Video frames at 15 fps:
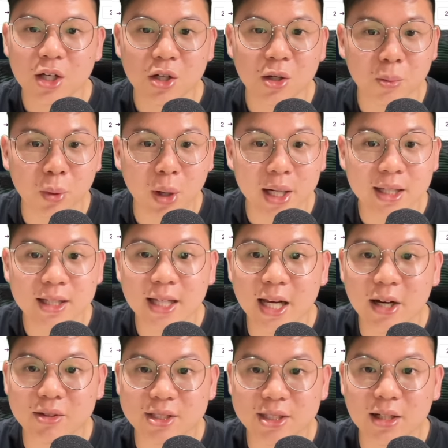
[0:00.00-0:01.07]
Could Brighton
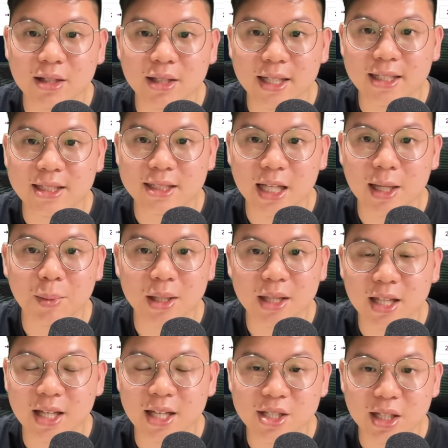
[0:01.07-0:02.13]
get a result against them in
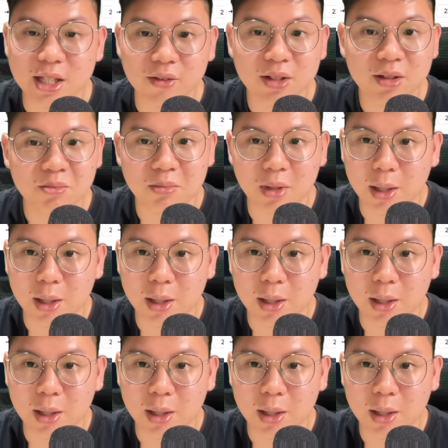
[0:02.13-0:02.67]
37?